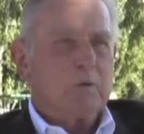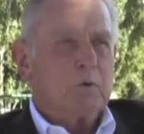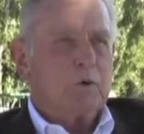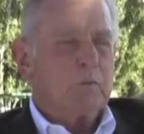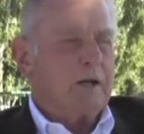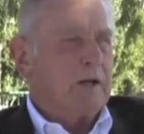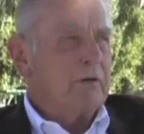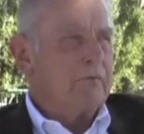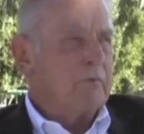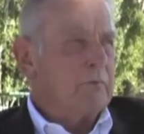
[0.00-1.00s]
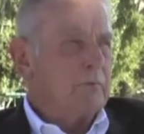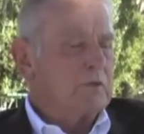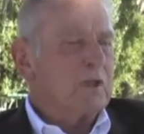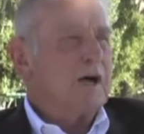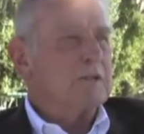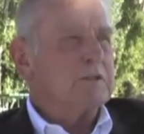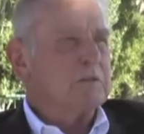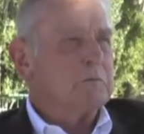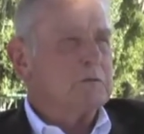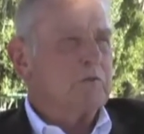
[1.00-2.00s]
Warren Daly from Wisconsin
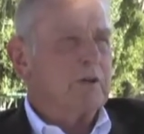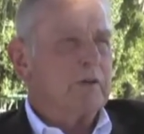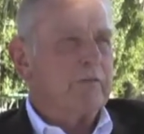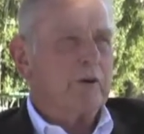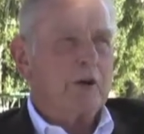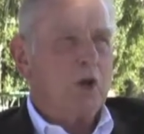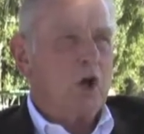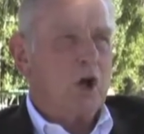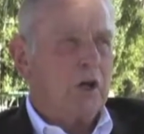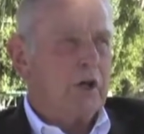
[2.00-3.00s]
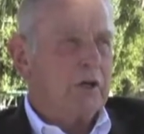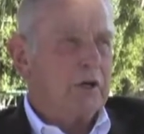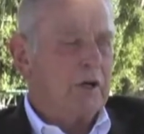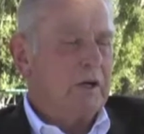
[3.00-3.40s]
was a very, very long hitter.